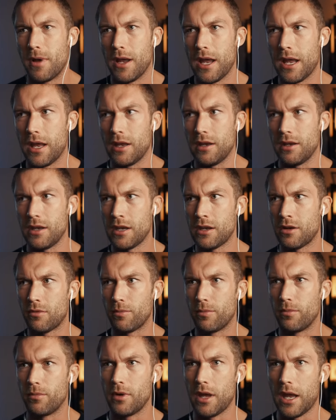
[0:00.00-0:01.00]
It you know
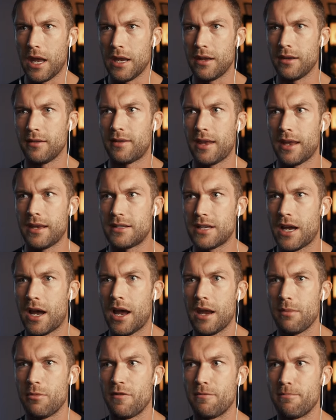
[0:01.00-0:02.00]
it is a
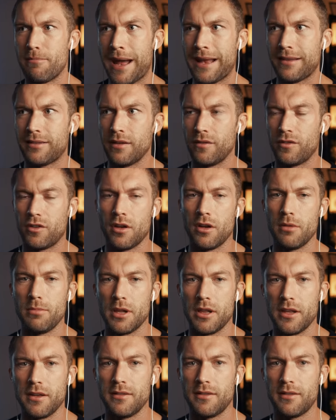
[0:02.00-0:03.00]
time of massive
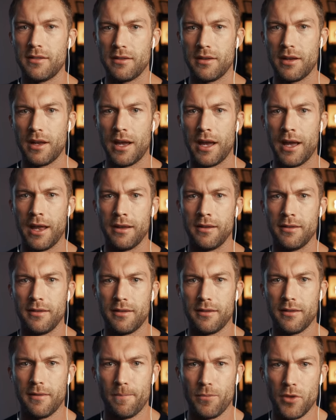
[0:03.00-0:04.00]
turbulence
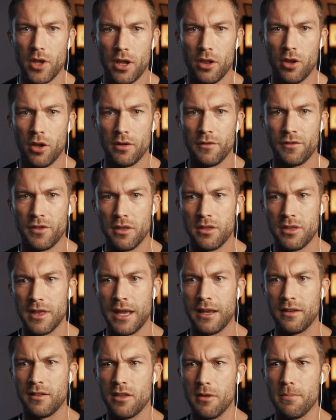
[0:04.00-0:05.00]
and a lot of the
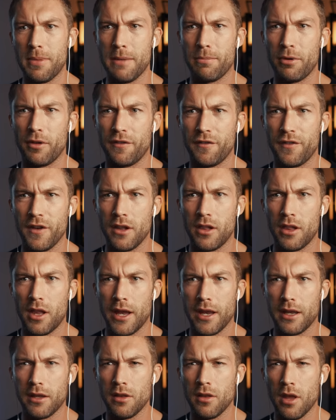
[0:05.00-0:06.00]
things that people feel
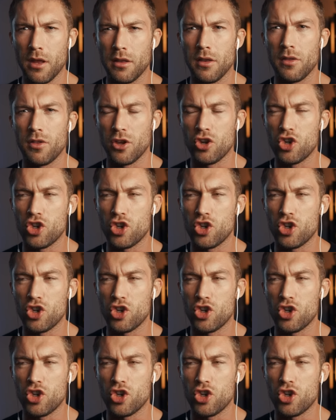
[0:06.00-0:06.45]
like the, the